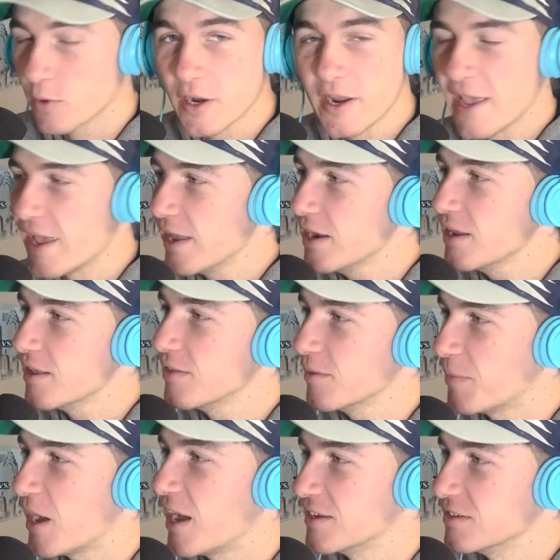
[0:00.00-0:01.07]
We're going to end in the
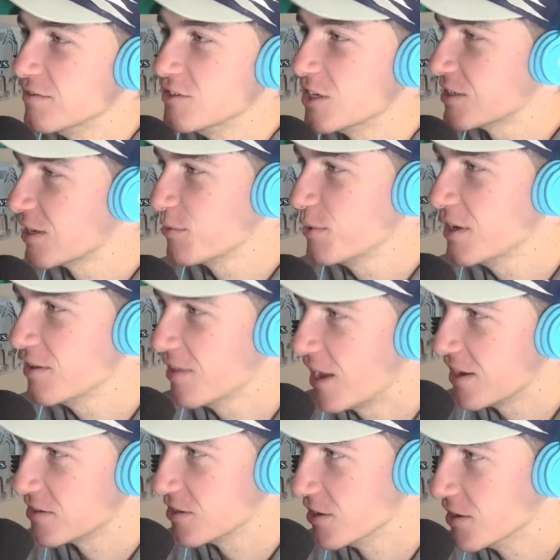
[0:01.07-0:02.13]
positive, just like we did last year.